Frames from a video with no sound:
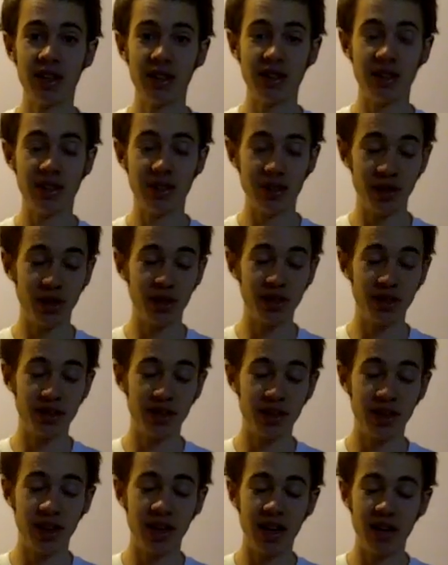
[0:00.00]
because I
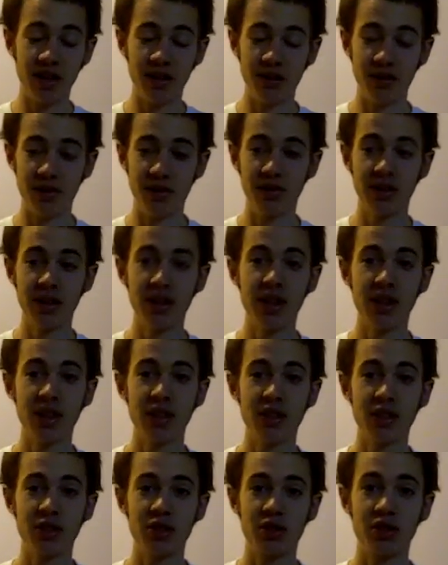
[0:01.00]
just kind of
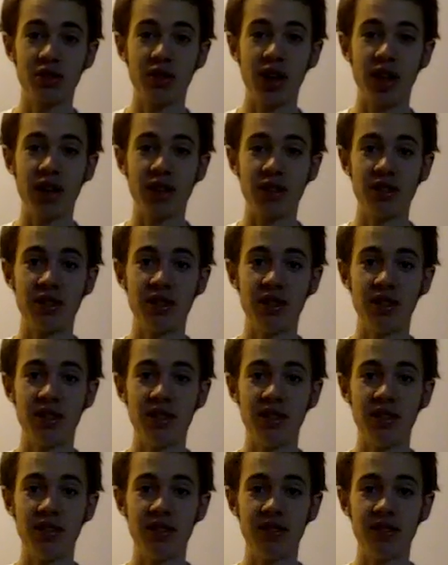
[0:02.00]
scratched
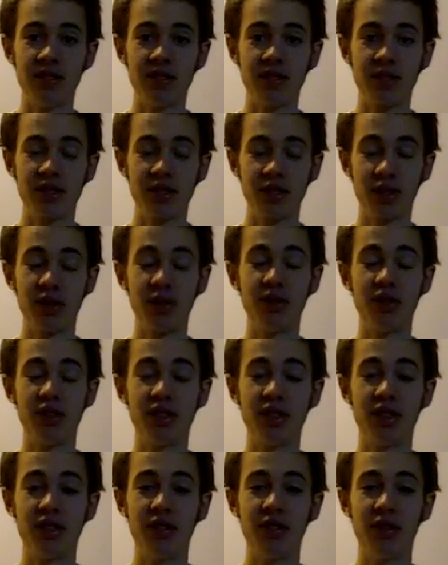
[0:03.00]
the
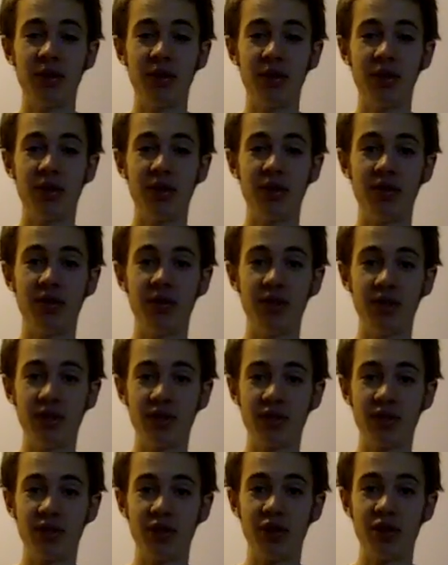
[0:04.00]
surface of it with
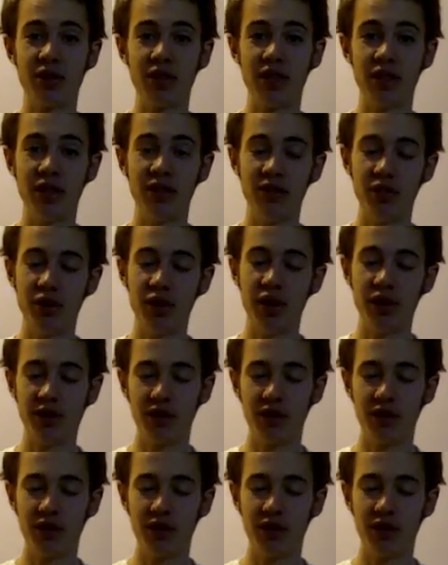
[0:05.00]
this first interview.